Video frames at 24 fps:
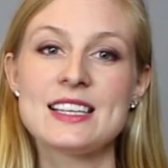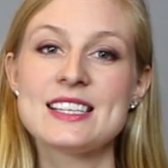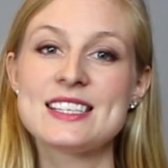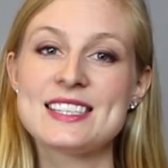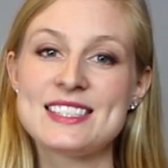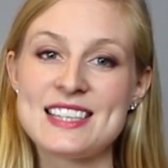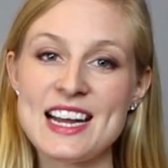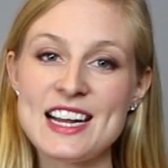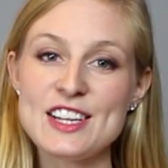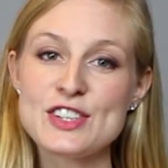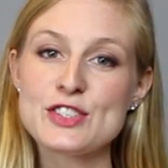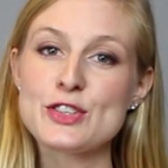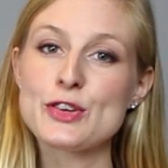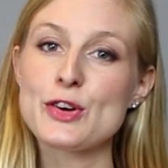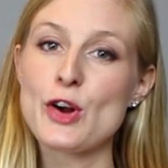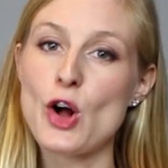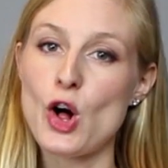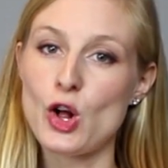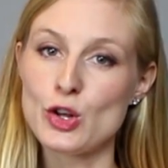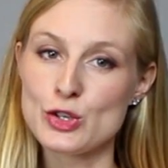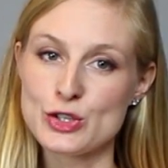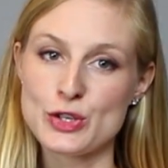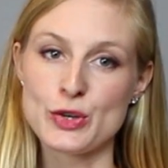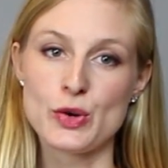States are
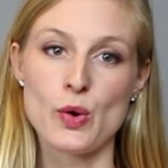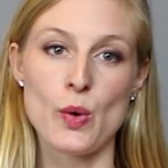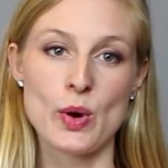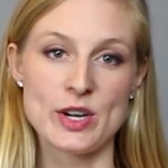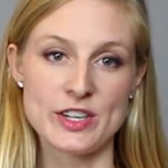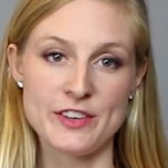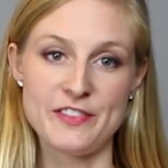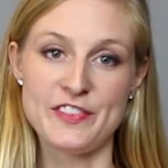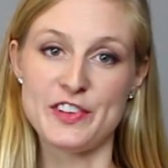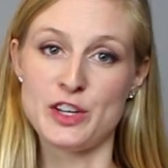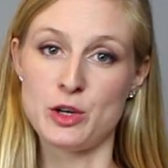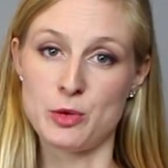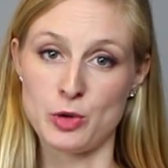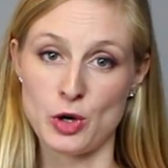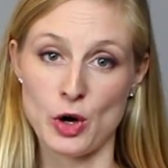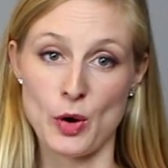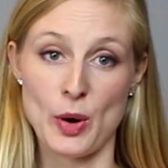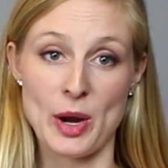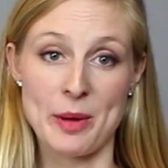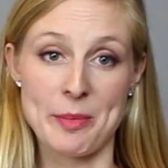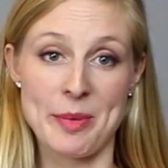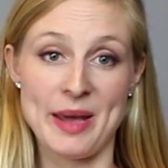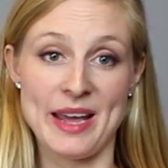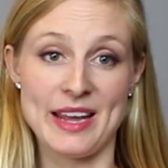also going to feel
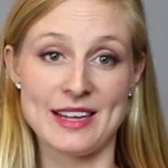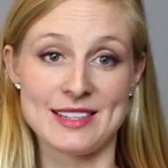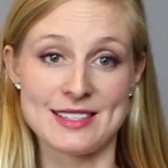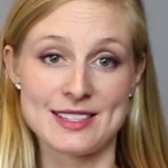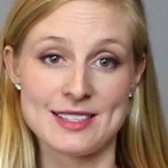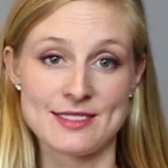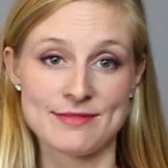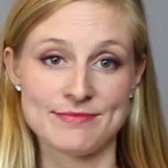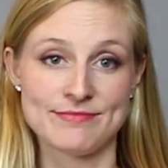growing pains.